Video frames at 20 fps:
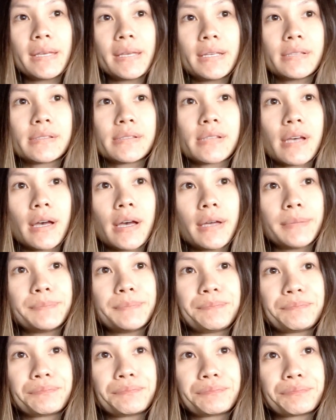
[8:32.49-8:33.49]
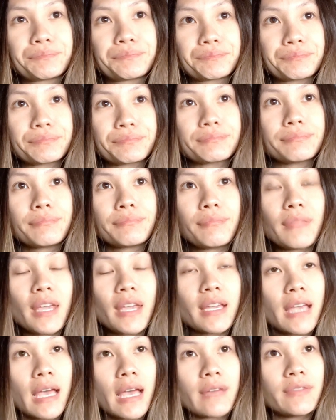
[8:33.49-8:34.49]
is that
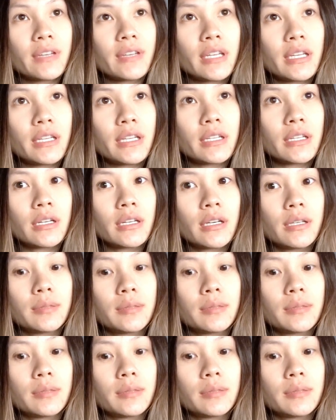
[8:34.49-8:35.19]
caffeinated